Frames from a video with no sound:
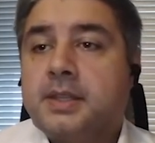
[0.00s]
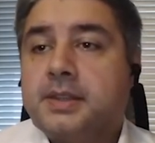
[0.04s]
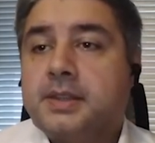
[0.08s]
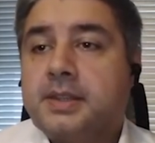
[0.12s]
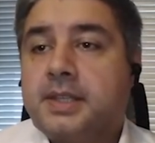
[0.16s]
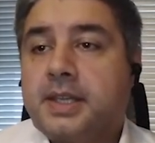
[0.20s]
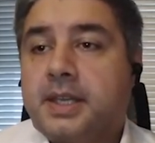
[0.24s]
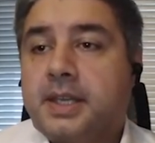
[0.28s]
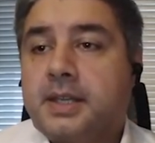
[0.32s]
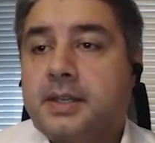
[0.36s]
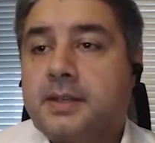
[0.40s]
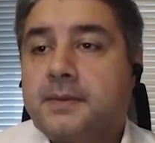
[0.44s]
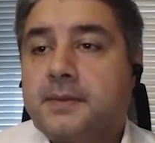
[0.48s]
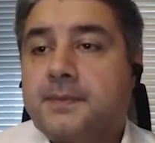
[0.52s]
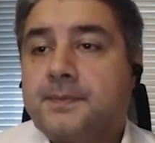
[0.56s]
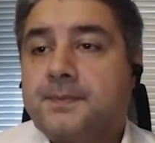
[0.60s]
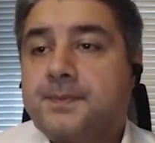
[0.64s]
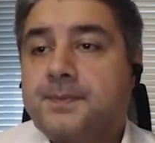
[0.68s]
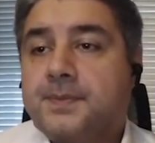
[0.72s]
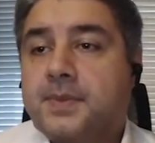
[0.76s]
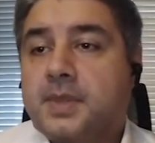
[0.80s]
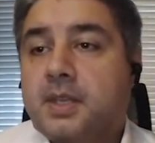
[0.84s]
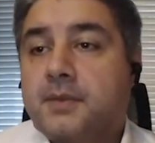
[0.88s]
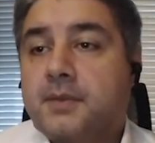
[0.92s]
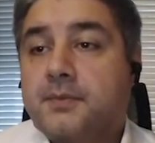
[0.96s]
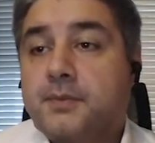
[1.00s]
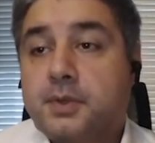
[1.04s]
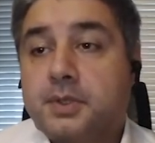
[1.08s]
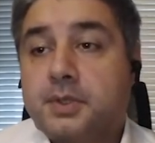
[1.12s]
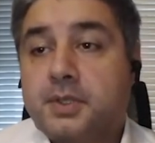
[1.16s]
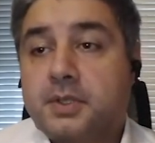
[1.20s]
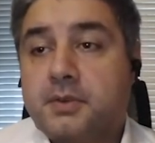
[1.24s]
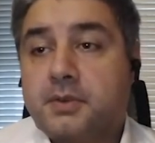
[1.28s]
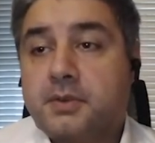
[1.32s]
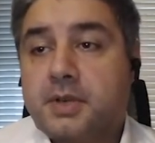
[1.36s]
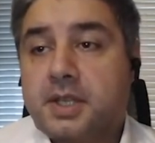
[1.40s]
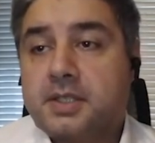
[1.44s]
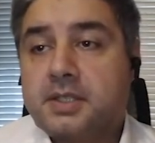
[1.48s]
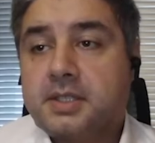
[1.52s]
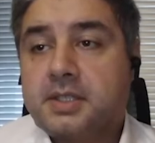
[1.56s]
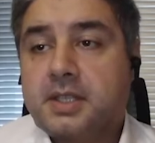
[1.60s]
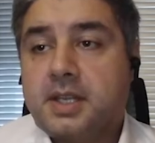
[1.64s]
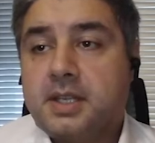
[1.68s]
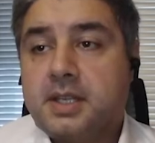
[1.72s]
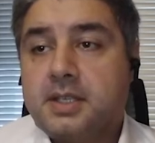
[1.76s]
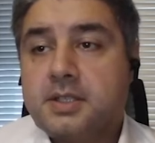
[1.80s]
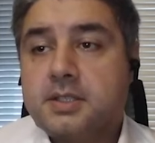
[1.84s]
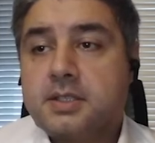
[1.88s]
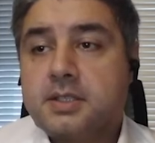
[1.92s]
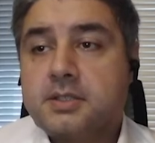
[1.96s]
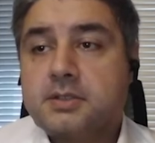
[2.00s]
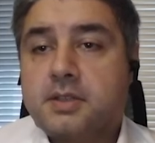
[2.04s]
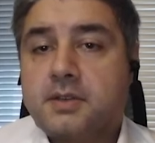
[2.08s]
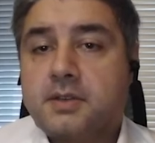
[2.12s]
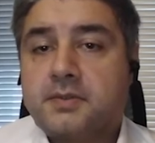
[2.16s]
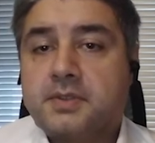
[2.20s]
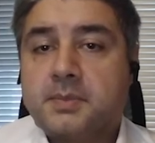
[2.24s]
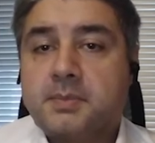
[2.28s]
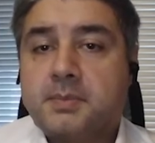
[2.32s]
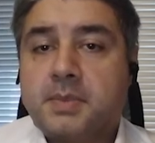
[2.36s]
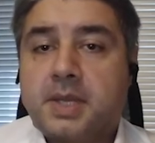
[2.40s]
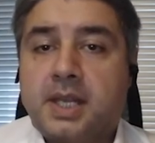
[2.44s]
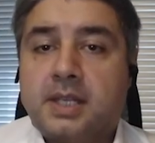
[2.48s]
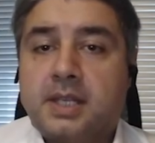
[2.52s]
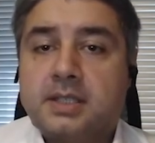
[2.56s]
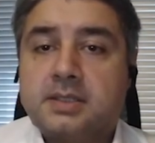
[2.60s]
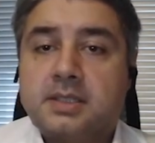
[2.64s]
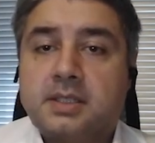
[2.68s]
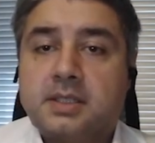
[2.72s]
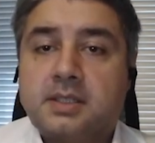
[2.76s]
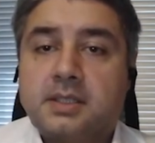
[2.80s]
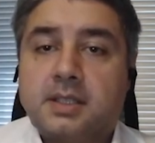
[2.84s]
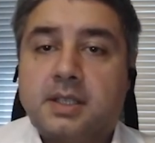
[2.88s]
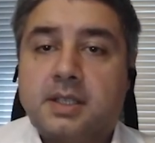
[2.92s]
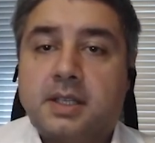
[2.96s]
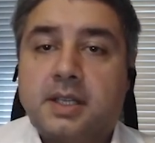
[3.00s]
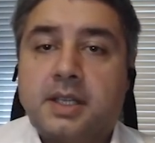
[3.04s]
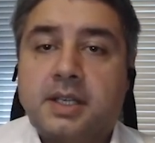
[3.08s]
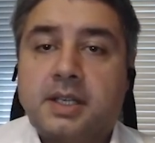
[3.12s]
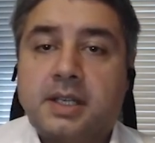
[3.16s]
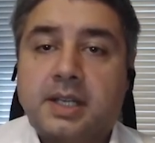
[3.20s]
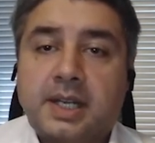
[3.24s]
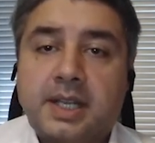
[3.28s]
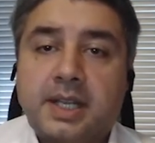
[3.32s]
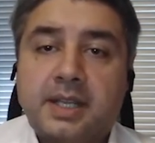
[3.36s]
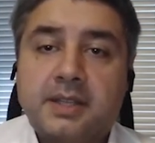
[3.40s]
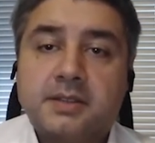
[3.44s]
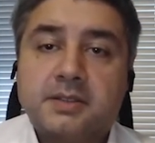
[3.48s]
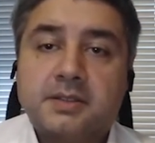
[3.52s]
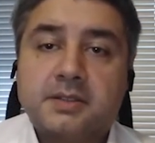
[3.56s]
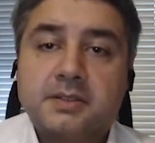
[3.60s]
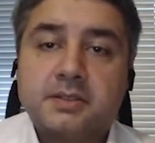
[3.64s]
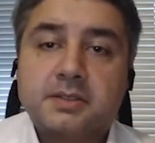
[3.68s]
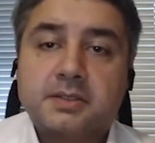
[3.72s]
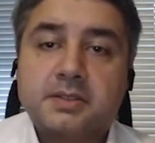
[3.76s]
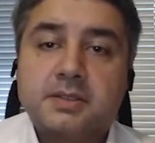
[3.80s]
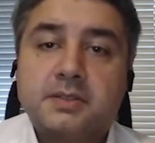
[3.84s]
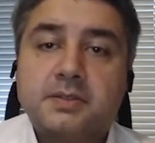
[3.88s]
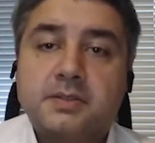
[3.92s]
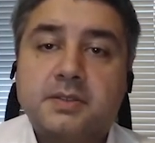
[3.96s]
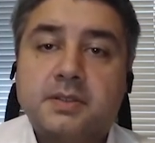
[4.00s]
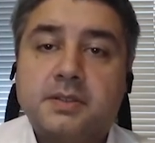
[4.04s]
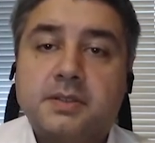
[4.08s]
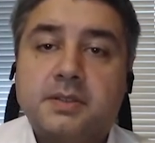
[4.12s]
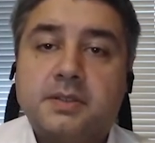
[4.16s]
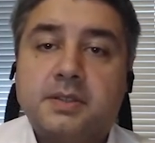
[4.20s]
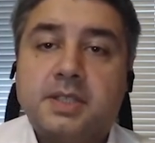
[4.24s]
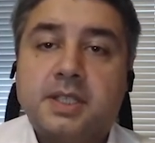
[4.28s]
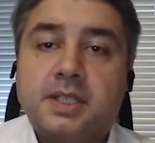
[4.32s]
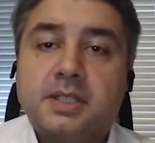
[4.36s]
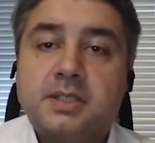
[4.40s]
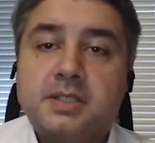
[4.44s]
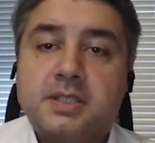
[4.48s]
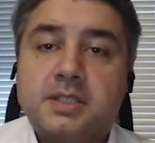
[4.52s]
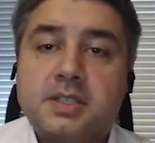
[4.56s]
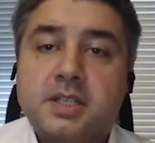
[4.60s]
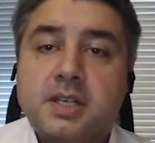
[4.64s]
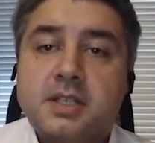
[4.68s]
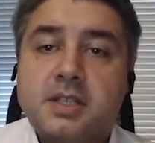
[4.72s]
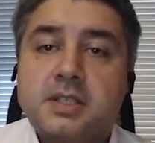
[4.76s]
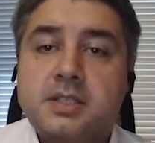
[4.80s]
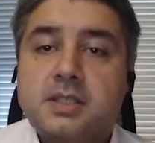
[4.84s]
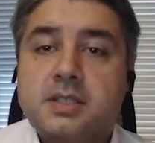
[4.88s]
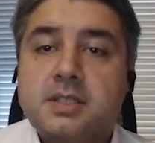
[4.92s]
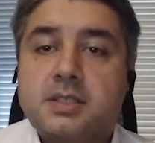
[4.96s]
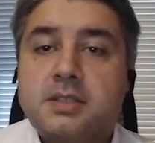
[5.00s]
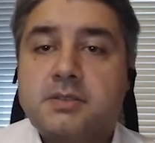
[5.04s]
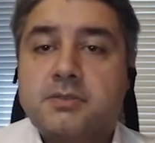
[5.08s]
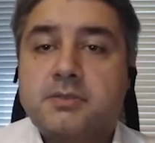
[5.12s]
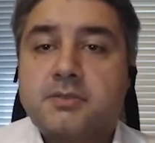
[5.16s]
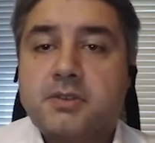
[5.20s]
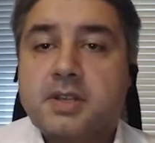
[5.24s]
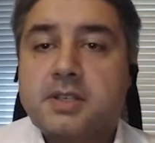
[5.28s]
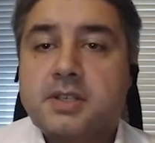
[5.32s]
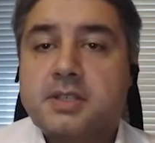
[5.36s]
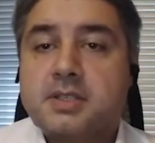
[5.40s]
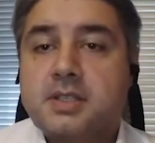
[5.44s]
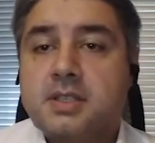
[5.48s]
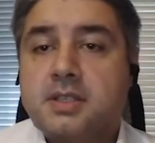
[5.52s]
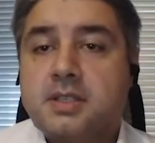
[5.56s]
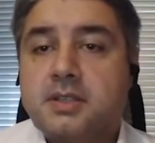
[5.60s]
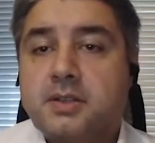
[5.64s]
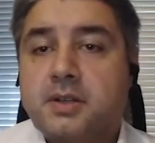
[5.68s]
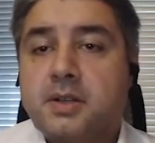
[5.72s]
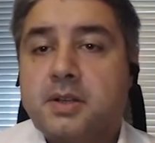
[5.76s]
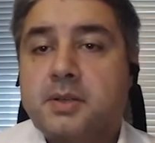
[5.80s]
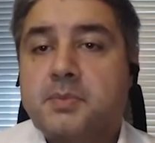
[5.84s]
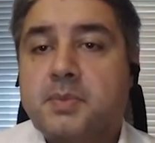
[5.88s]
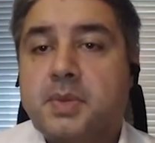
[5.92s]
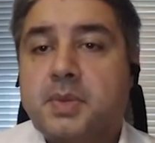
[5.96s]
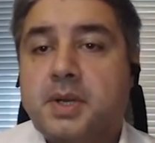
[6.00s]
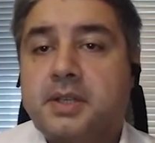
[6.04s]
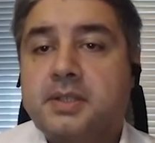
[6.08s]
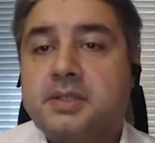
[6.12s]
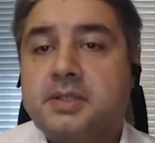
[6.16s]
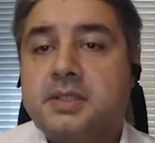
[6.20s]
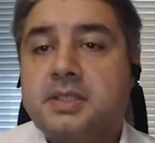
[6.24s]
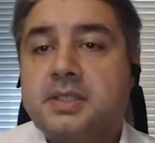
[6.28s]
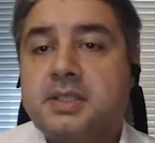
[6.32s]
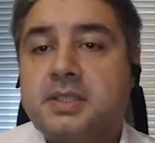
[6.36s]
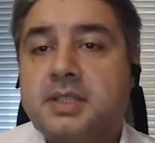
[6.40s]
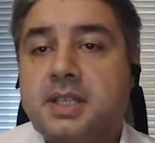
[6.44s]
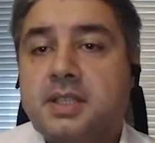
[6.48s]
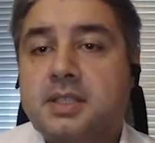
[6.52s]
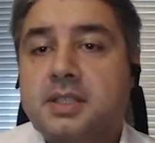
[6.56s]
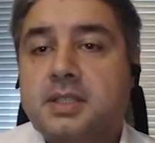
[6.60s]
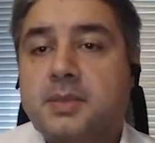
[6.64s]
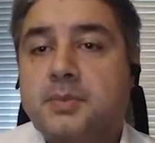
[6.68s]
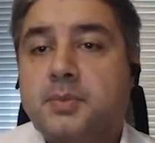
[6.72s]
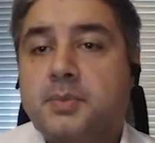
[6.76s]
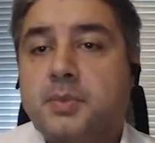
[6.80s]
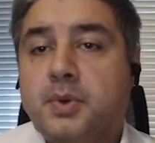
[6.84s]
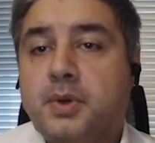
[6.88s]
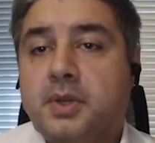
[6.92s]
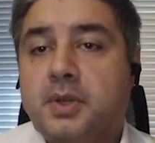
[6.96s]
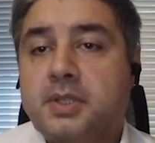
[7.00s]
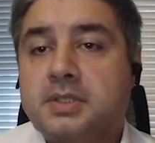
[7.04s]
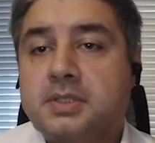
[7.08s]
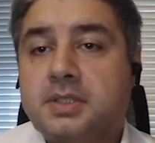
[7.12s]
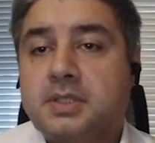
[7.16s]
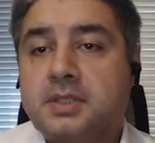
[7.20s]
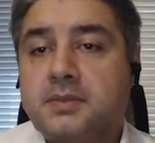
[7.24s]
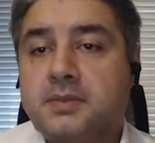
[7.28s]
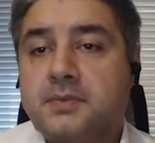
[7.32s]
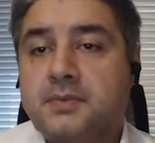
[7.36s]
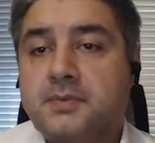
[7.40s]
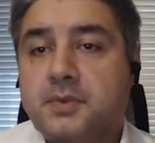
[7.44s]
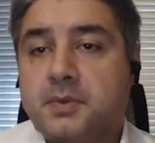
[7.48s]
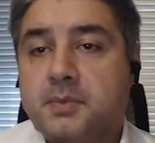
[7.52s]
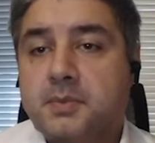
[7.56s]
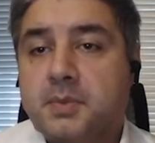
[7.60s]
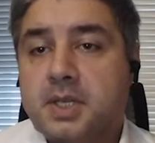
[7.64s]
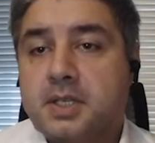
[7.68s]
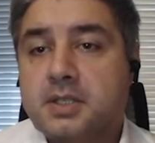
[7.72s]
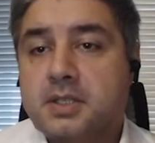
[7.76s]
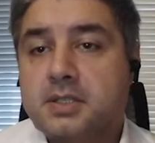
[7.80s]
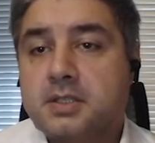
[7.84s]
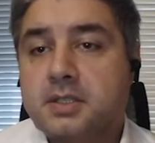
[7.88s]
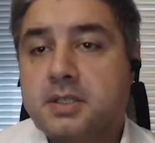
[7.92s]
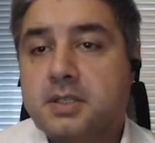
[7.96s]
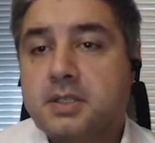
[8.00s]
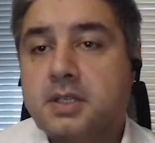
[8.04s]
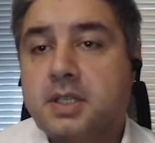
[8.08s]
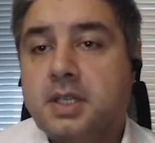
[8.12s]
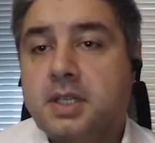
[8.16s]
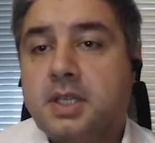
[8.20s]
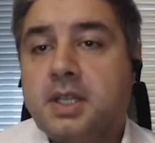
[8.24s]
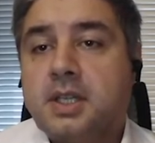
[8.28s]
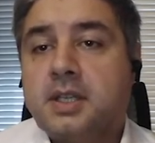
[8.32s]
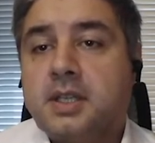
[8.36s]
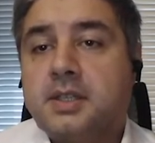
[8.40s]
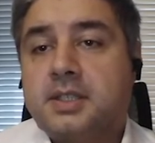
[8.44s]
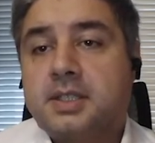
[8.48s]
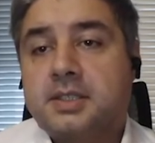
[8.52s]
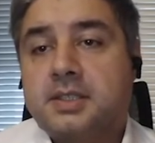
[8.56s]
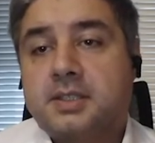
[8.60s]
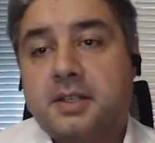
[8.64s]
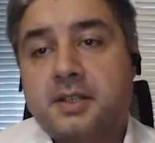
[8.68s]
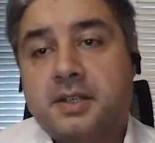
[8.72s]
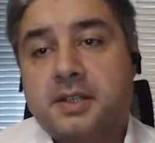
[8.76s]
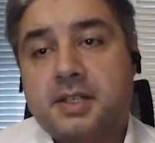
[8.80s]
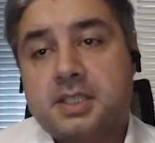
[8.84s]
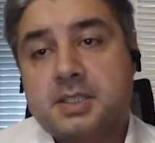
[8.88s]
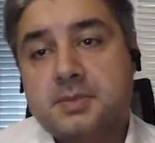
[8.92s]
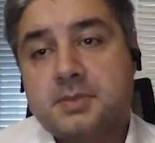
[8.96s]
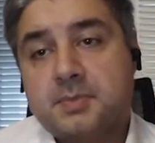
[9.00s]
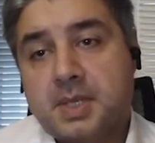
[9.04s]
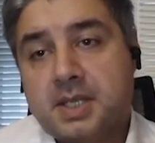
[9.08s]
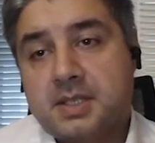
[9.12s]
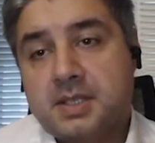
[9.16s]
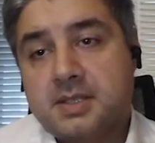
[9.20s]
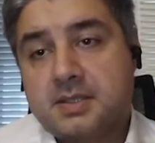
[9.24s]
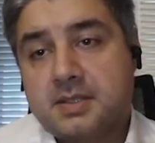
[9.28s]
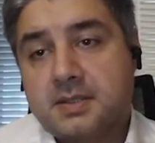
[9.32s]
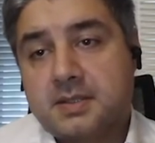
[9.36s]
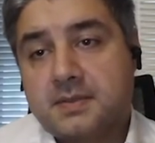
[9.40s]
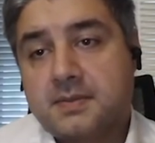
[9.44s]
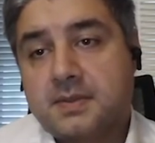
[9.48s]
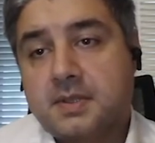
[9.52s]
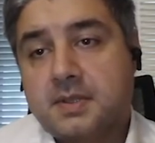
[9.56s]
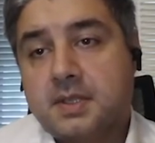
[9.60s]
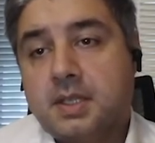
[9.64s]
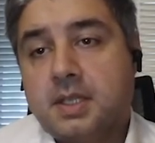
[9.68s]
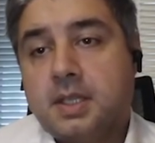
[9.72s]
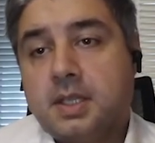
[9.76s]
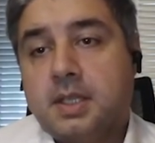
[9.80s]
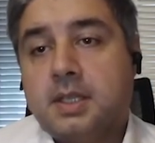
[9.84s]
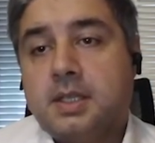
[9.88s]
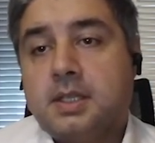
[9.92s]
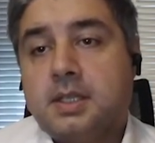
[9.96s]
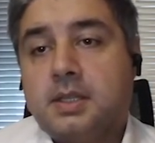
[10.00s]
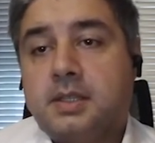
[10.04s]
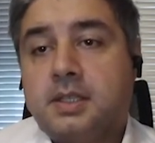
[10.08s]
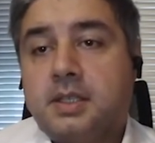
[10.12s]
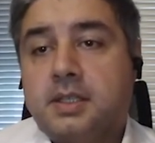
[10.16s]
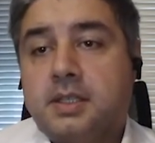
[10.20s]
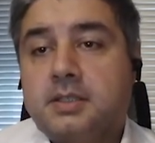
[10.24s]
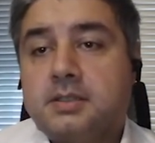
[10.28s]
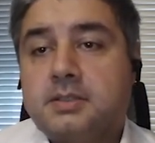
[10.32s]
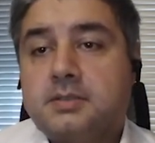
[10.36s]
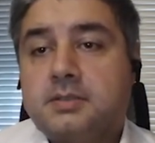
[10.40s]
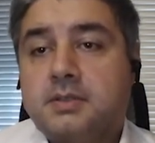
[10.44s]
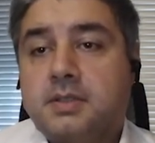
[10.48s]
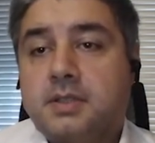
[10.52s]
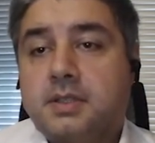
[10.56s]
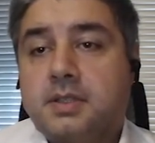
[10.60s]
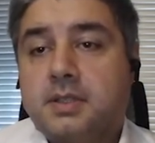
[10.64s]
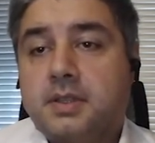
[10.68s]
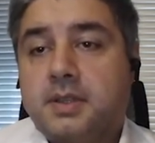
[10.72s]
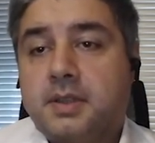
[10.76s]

than for the credit engines of the banks and lenders than just trusting third-party data points and information that are expensive. This